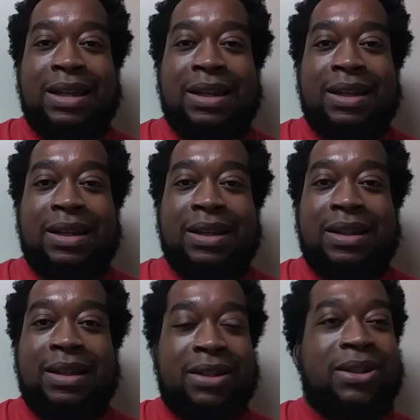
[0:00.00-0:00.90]
let's
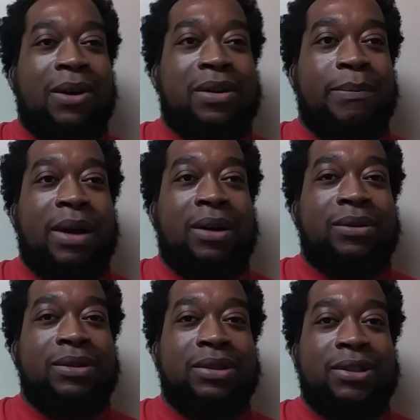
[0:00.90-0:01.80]
talk about
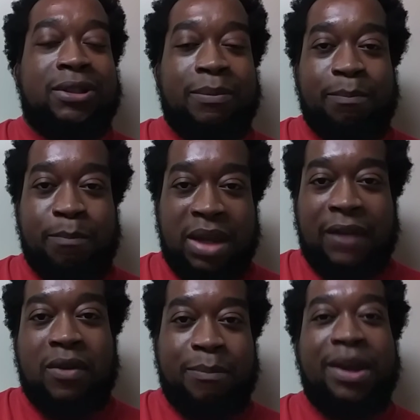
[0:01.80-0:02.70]
some even
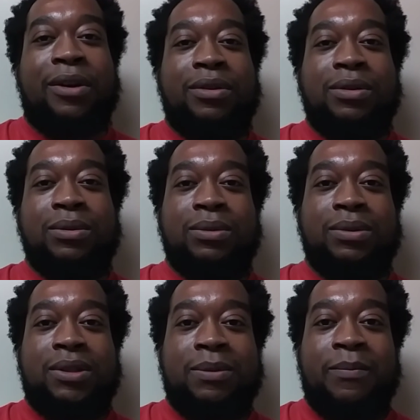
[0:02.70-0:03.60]
bigger news.
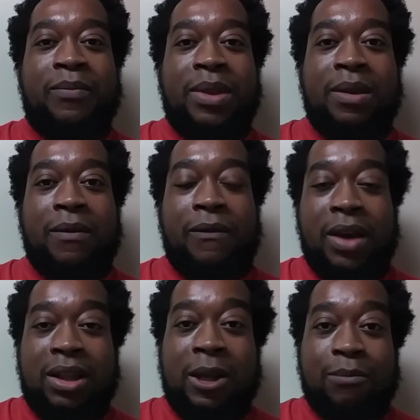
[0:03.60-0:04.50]
Philly and
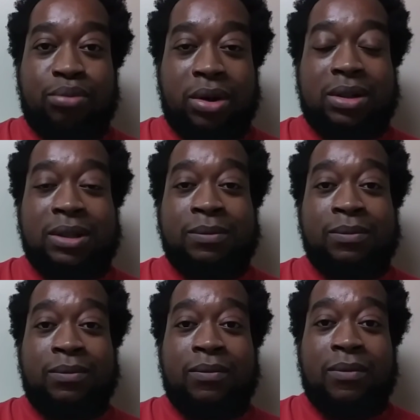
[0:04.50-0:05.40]
Brooklyn
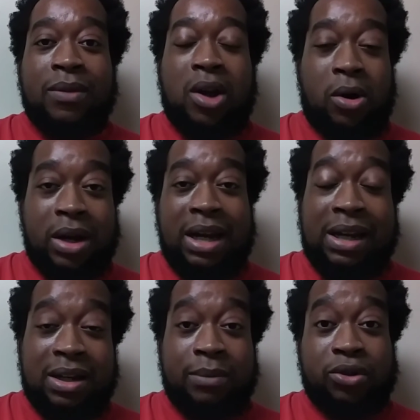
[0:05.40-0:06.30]
are heating up
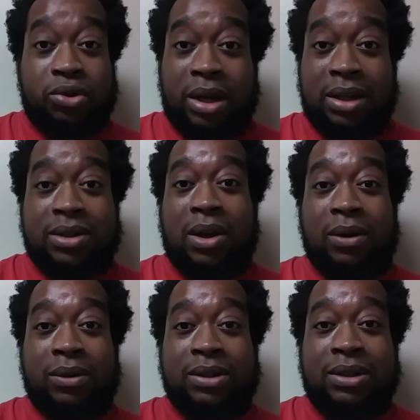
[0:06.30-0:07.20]
trade
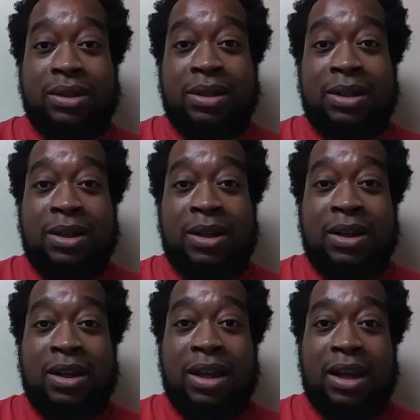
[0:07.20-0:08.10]
talks,
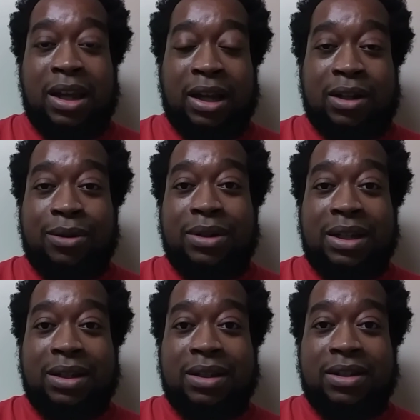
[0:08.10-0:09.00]
including
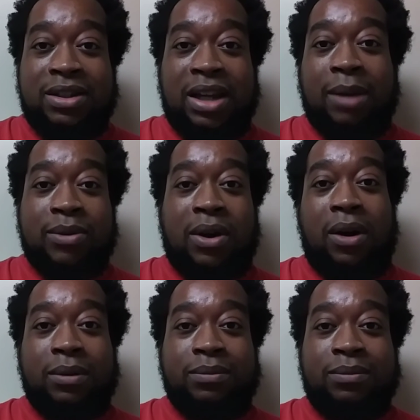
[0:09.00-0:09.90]
James Harden.
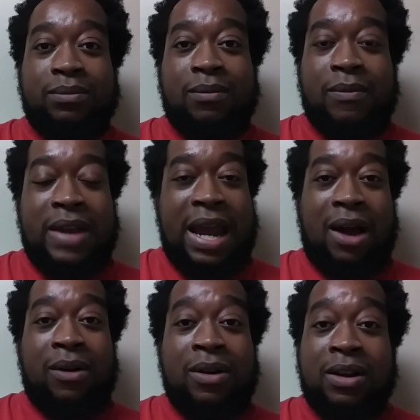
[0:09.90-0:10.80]
Now,
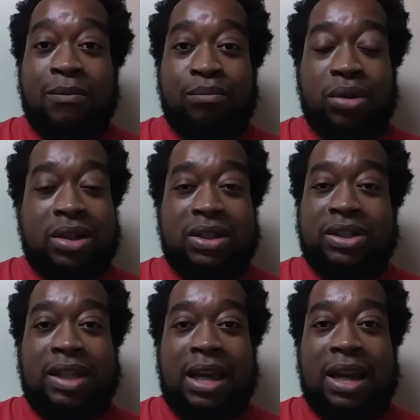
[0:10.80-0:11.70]
Brooklyn
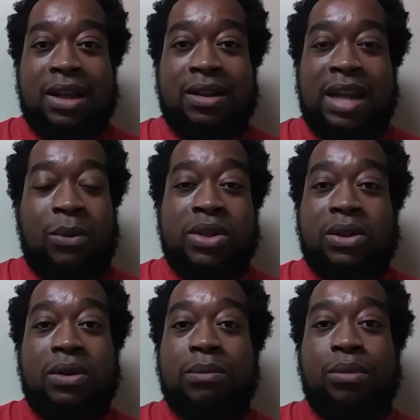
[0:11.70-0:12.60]
said they wasn't going to
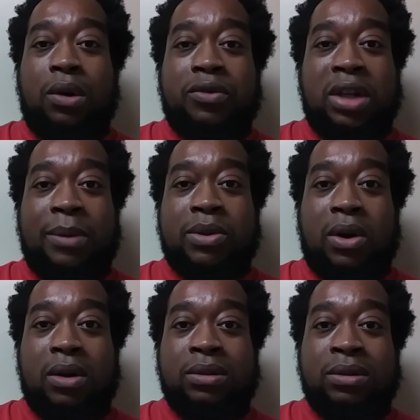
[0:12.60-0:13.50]
move James Harden
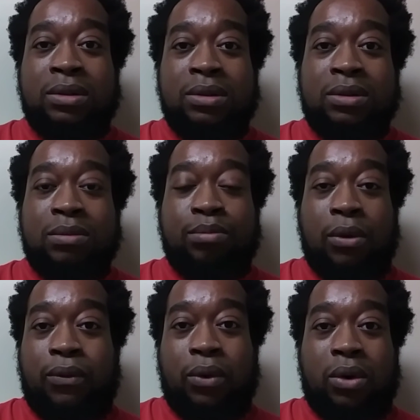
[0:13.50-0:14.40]

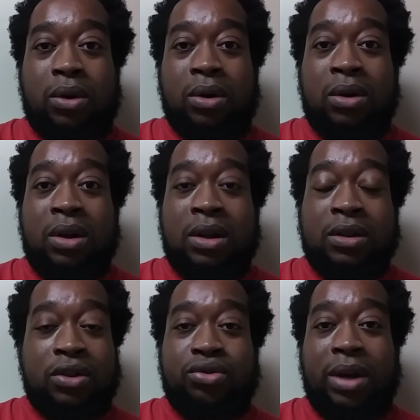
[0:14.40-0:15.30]
before the
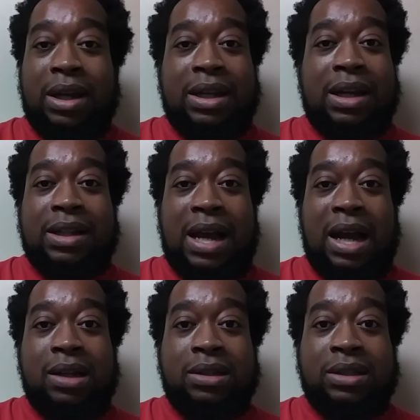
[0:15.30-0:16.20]
trade deadline. They
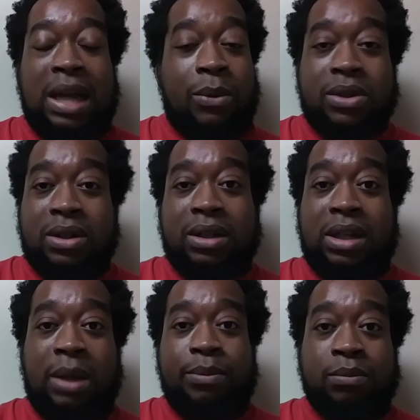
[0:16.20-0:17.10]
was going to keep him.
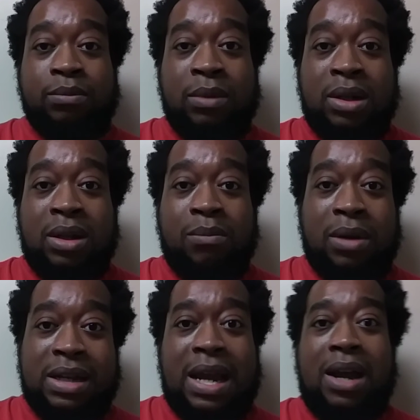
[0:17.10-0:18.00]
But
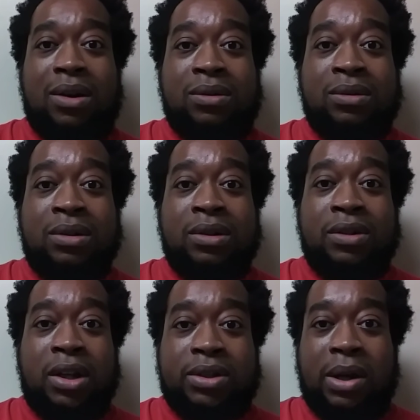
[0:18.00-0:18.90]
now they're
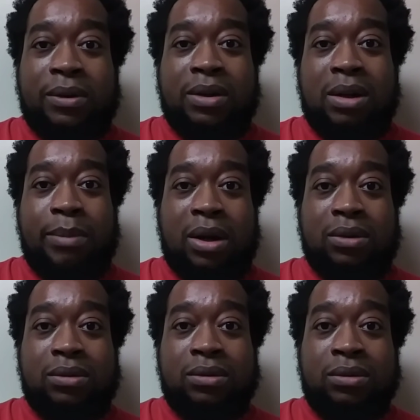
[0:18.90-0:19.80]
talking about
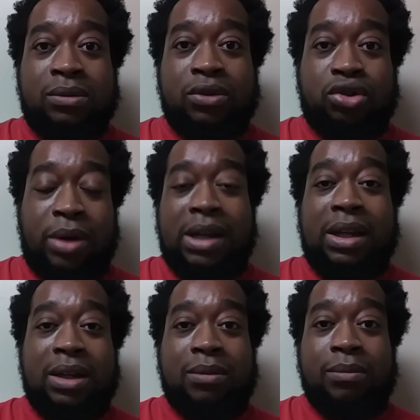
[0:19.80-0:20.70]
trading him.
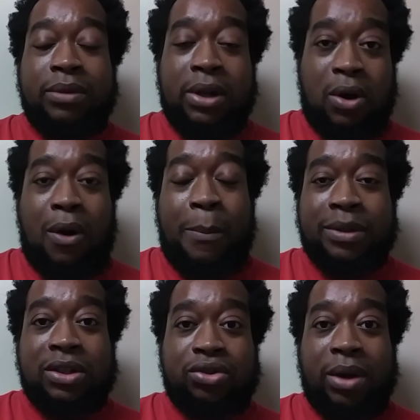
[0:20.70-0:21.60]
They're open to
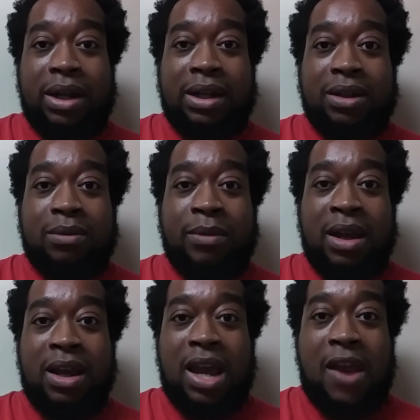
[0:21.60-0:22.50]
trading him, and
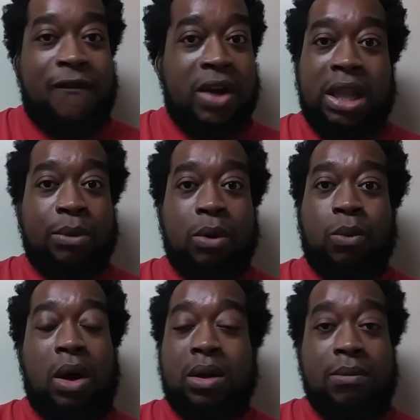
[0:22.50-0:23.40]
Philly will welcome
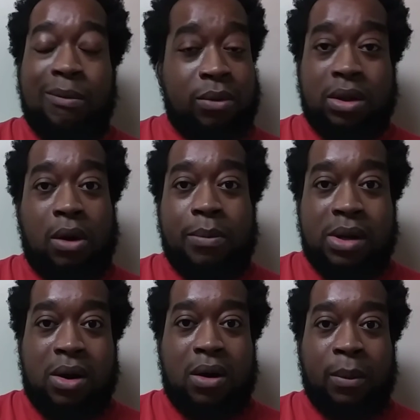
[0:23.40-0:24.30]
him with open arms.